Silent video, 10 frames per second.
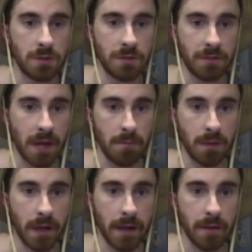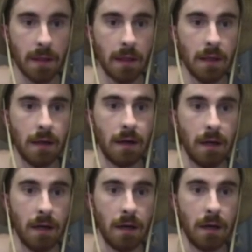of gameplay?
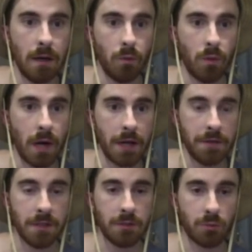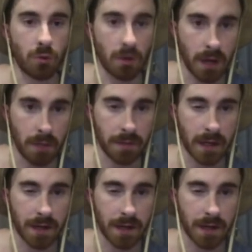Why do you need to warm up? And I